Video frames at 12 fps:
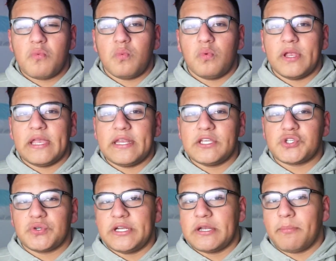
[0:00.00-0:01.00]
were getting
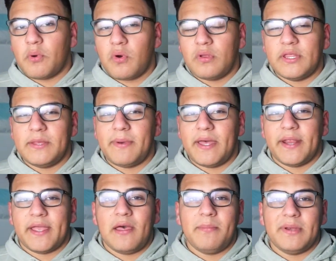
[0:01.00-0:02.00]
treated poorly by a
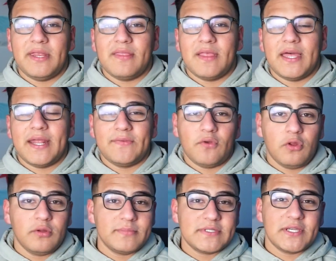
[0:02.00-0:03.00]
company that I
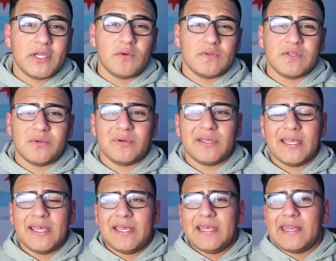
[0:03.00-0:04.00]
told them to go to.
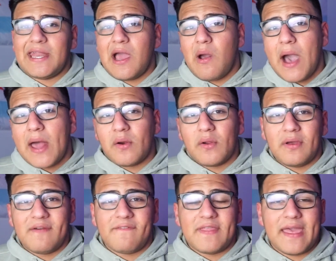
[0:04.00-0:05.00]
Now, I don't know
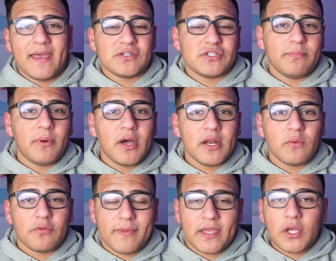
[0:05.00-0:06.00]
if they actually bought it
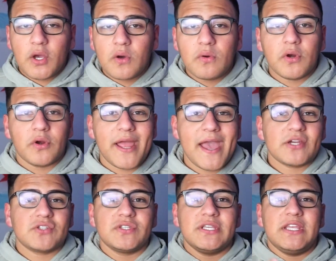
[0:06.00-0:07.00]
with my code or
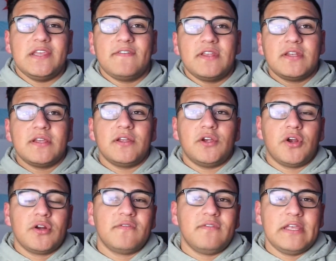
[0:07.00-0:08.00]
actually even
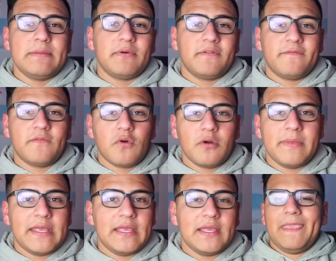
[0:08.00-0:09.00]
heard of Lit before
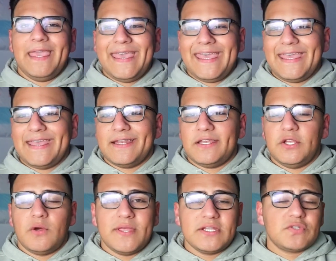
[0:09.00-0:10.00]
me and
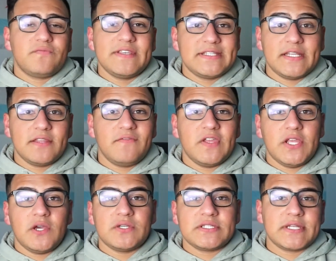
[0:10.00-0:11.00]
you know they just visited the
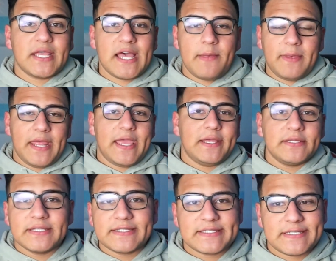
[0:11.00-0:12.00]
video just to comment, "Hey,
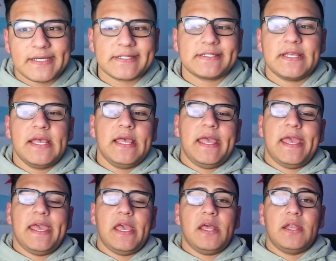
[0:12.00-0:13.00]
lit sucks."
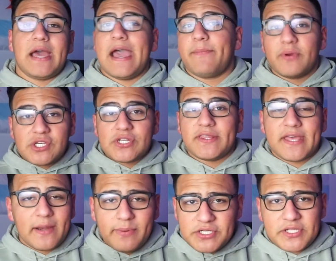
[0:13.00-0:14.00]
And I appreciate
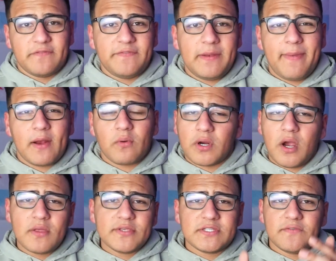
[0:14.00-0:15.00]
that. I appreciate the feedback,
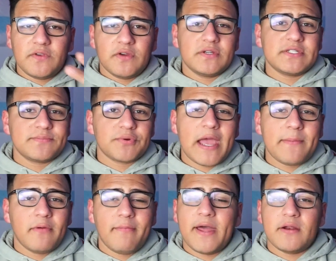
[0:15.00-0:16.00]
regardless if you're a
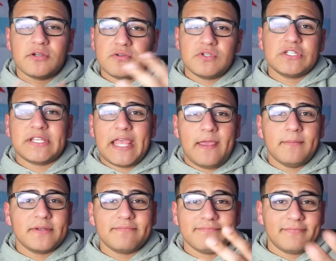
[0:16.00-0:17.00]
subscriber or mine just came
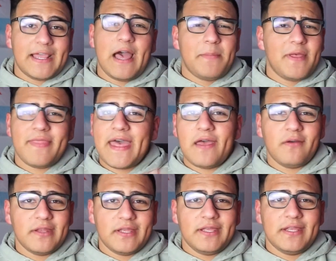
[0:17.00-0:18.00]
to comment that
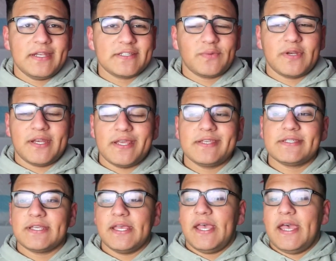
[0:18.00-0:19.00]
it is what it
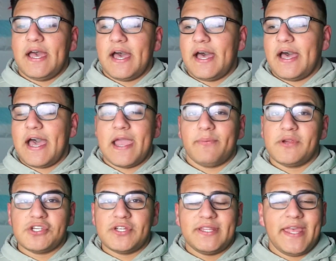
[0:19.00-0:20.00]
is. Uh, I
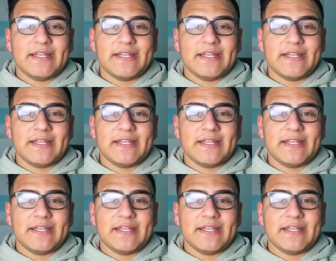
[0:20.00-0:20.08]
appreciate the